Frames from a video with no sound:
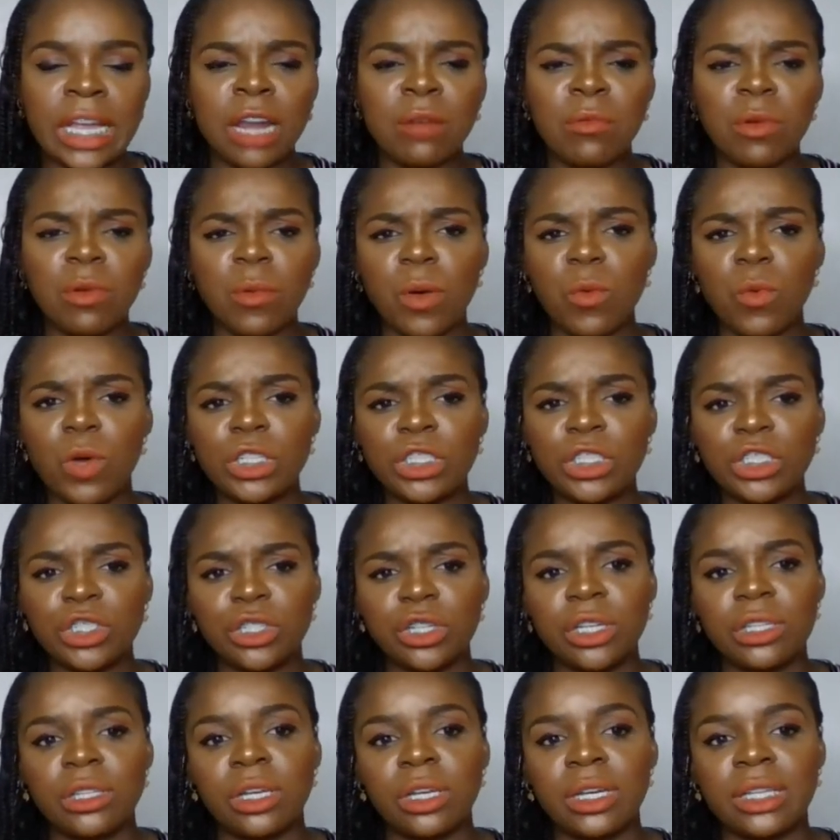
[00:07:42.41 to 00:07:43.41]
I remember watching
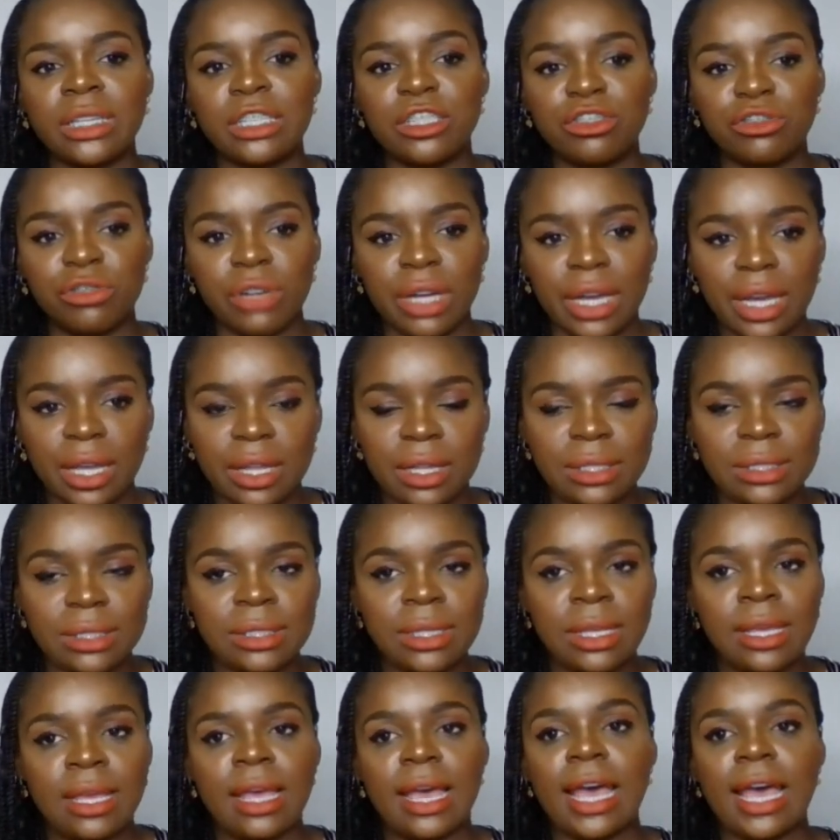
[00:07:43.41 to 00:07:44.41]
her at the
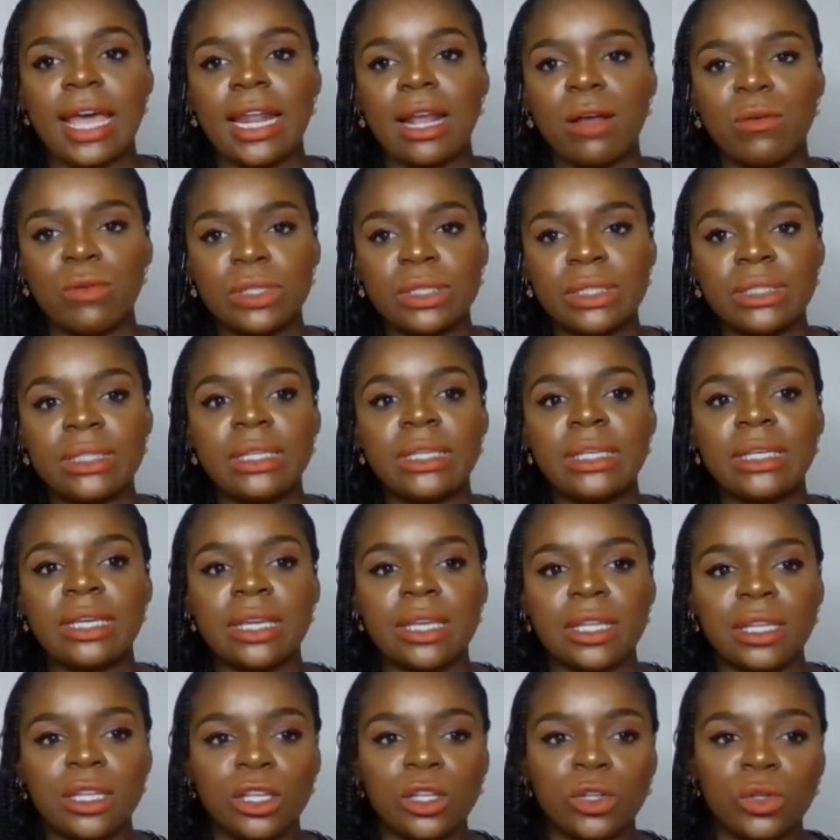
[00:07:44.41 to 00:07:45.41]
trials and I was
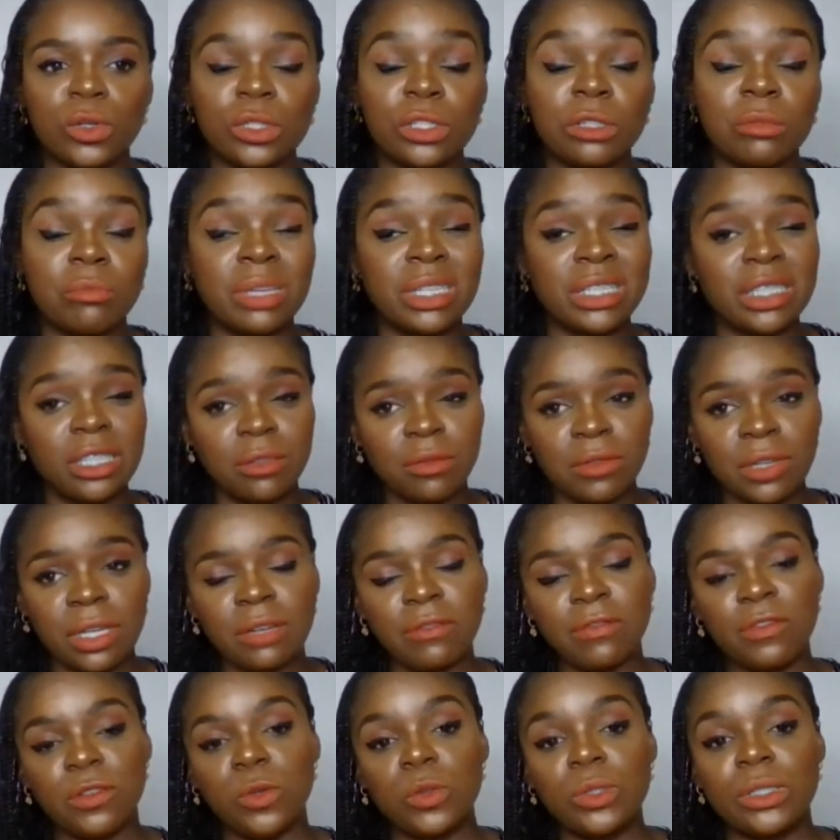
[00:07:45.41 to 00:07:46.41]
thinking, she messed up
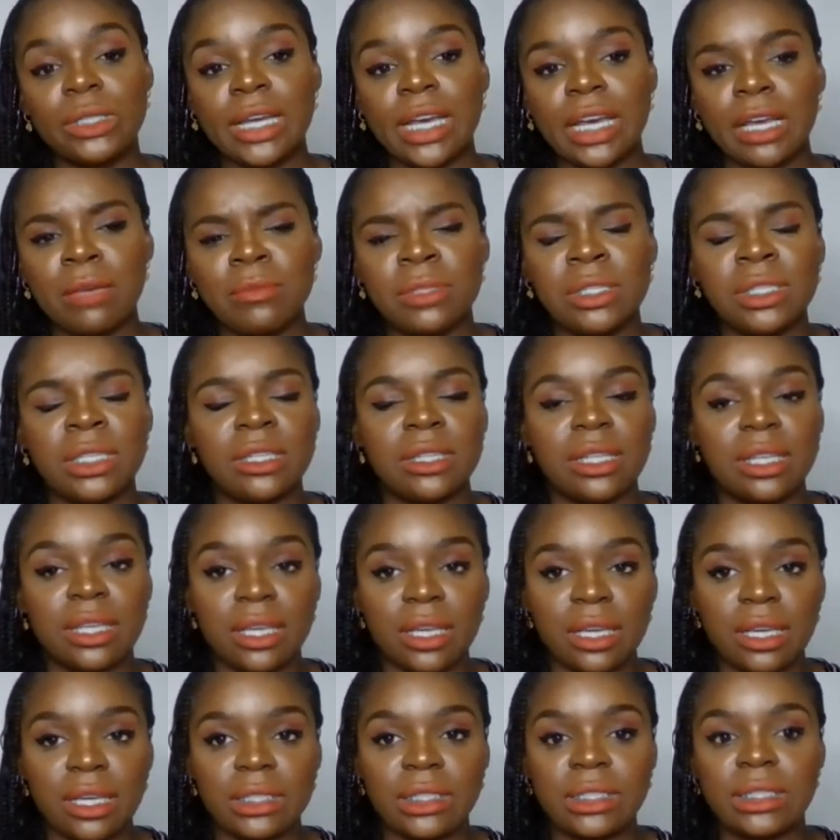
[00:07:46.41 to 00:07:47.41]
a few times in the
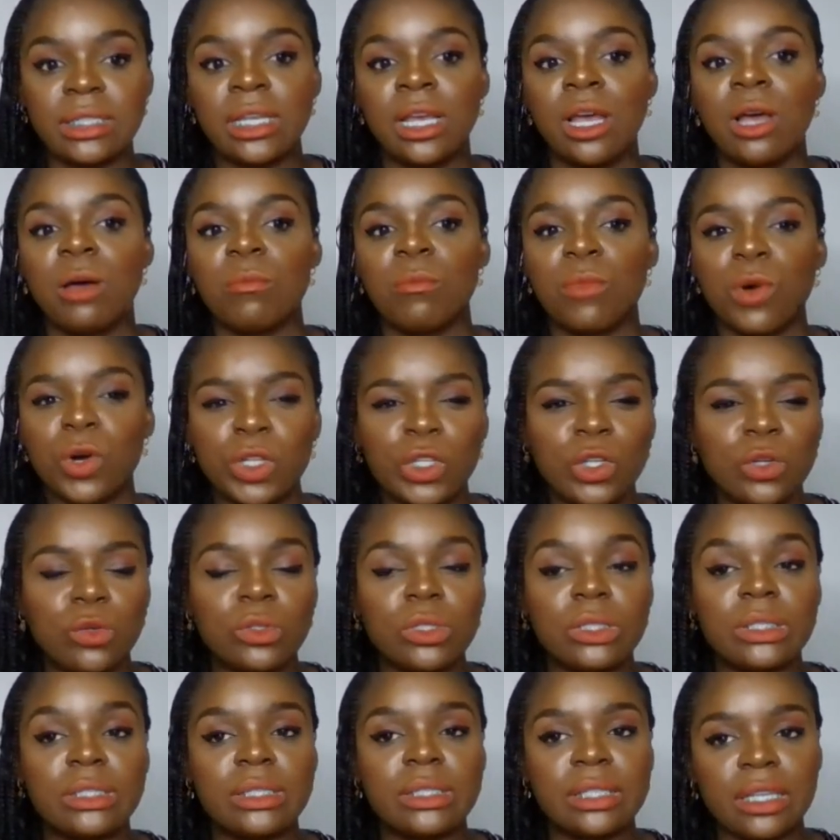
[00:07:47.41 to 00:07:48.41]
heats, but you
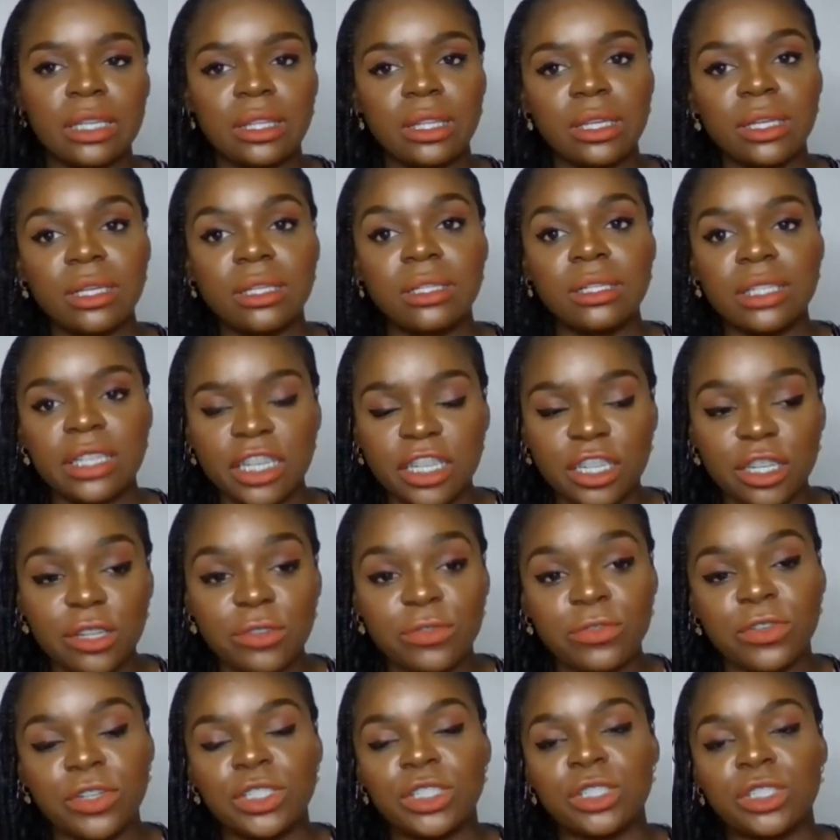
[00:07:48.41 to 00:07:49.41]
could see the clear
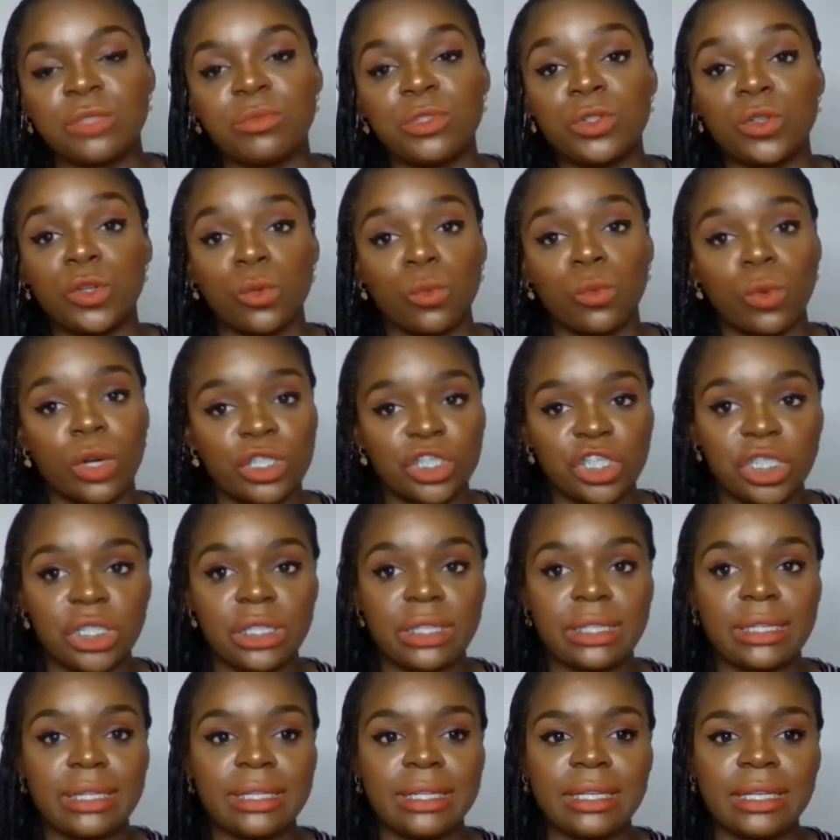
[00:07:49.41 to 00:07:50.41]
difference between what she
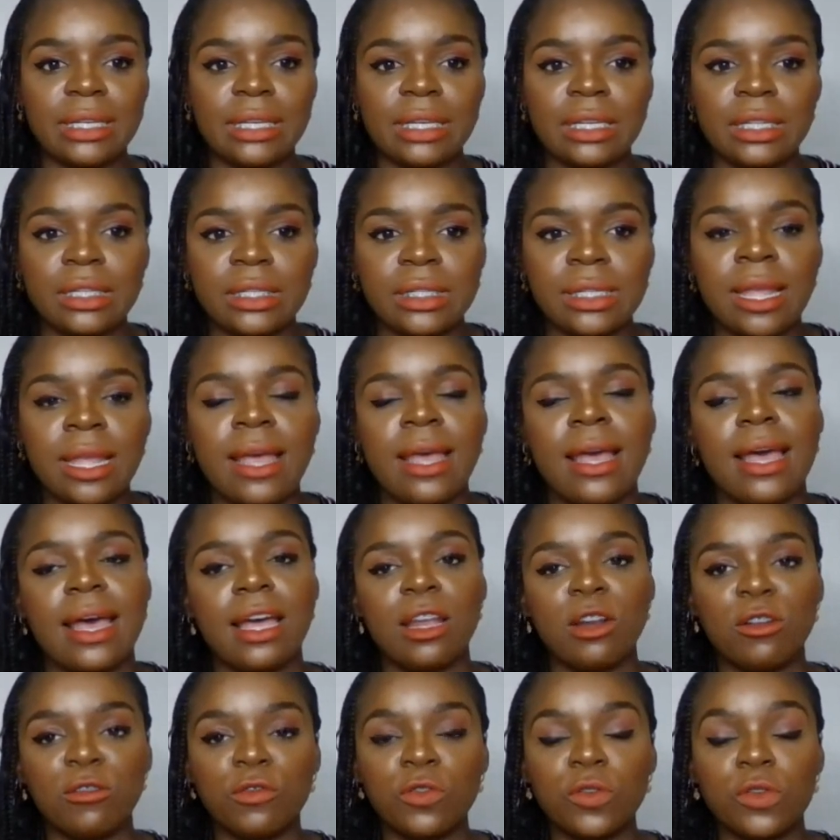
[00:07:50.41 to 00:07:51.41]
did in the heats
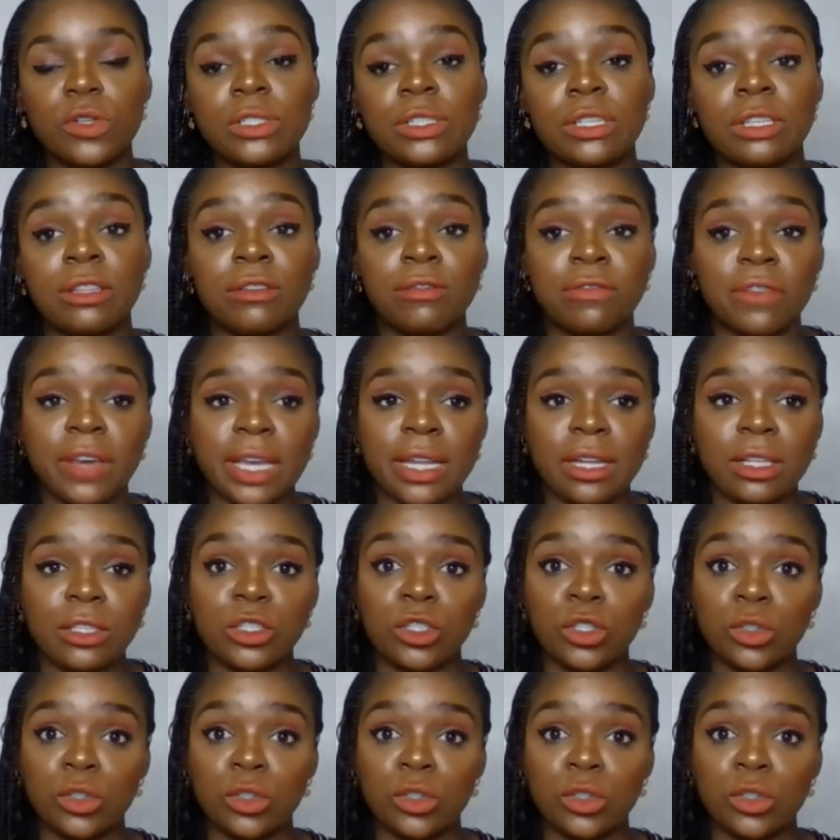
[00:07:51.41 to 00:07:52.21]
and, of course, in the final.